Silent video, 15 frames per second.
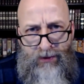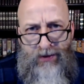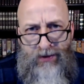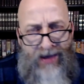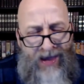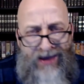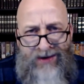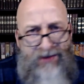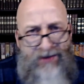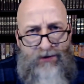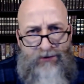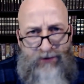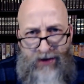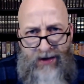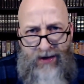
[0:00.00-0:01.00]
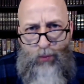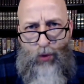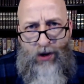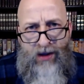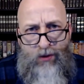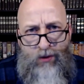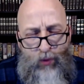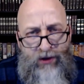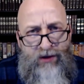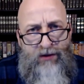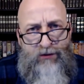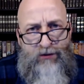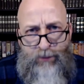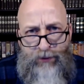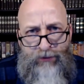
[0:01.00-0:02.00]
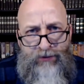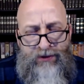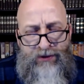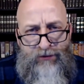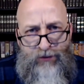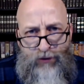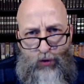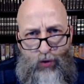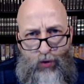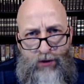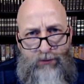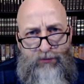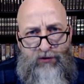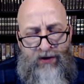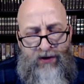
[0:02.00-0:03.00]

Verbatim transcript: And in the same way, we experience storms